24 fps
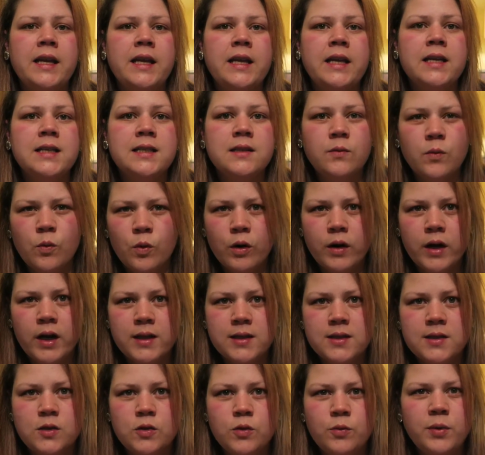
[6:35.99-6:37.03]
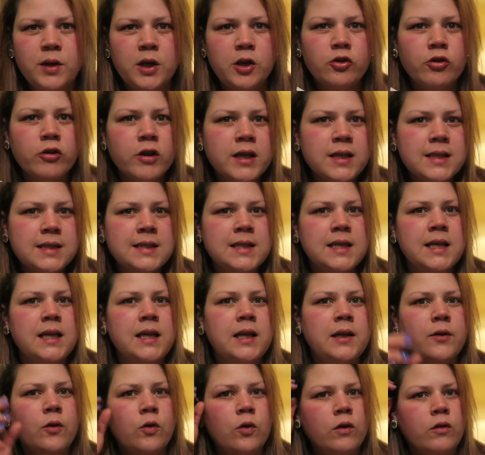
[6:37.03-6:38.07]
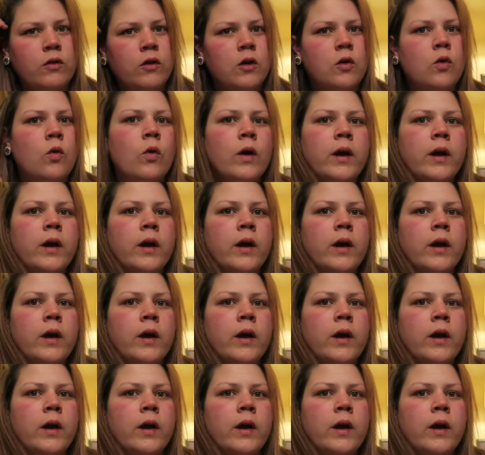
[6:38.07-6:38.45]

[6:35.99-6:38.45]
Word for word: he doesn't want it to be greasy or look